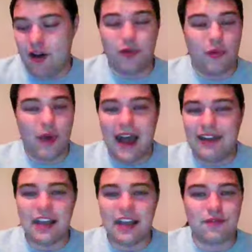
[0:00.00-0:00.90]
under
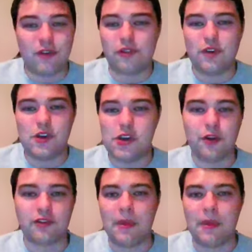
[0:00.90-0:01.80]
Ryan Day's first few
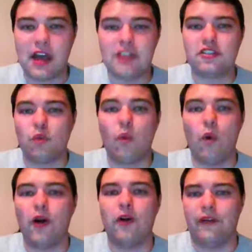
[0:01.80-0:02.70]
years, I mean, they just
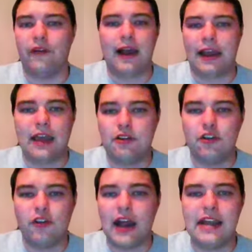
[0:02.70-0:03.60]
weren't like a
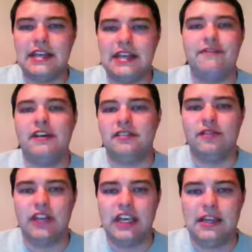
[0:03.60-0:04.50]
great
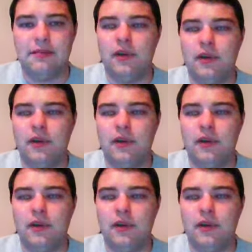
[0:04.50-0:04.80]
defensive team.